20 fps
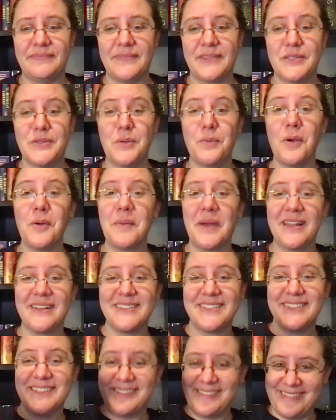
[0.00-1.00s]
So
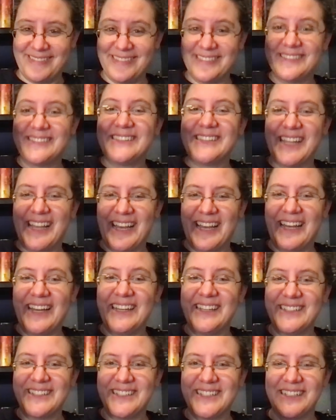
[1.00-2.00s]
romance,
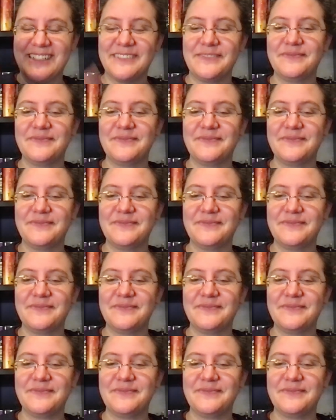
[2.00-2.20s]
hot.